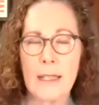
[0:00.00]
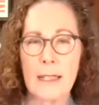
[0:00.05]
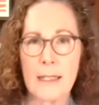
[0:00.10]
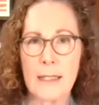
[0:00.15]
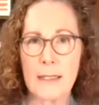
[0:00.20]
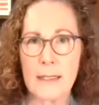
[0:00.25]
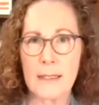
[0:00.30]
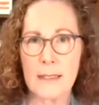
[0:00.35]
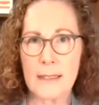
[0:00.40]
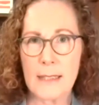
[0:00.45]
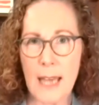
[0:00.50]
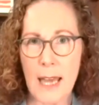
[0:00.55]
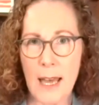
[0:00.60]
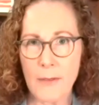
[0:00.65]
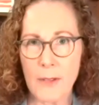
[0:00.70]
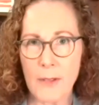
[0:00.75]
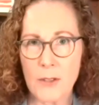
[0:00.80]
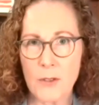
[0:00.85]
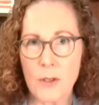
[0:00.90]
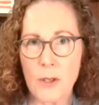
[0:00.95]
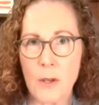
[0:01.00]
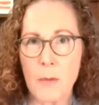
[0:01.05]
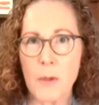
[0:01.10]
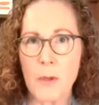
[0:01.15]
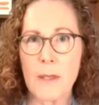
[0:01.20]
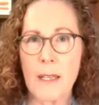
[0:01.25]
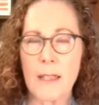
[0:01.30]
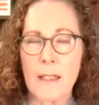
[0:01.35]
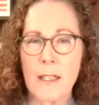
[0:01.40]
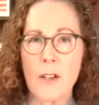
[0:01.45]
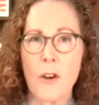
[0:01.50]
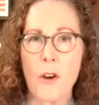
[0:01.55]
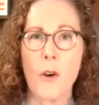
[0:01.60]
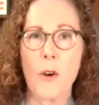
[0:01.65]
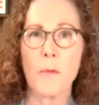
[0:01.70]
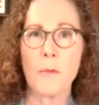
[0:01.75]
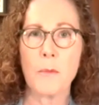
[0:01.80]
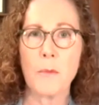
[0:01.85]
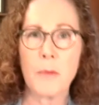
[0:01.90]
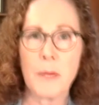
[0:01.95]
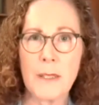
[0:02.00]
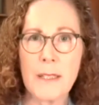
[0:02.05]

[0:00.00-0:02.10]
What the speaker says: is having trouble getting home,